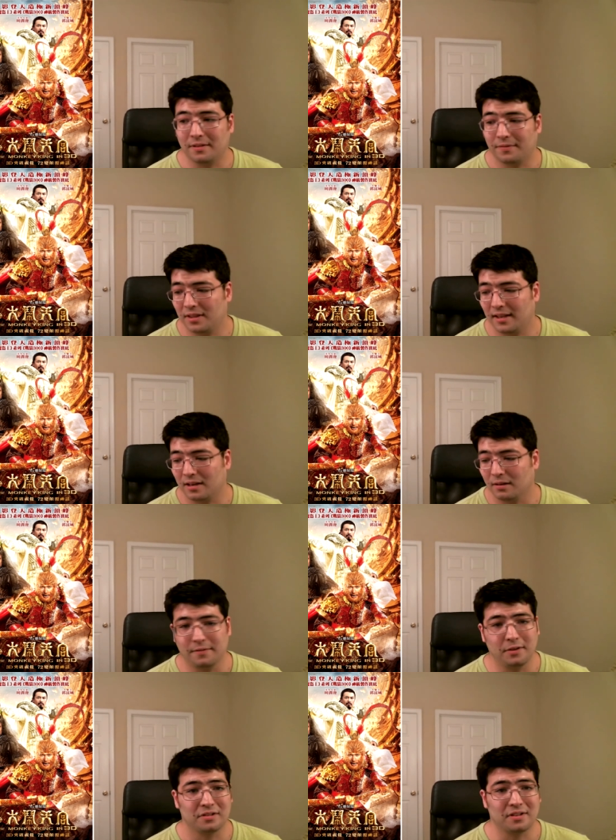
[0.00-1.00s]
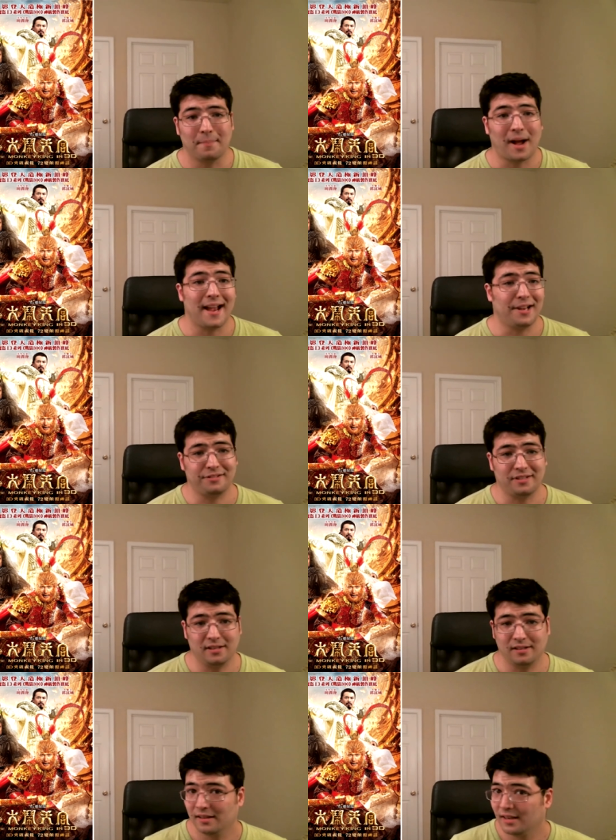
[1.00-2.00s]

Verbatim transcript: If you think a review is unbiased, then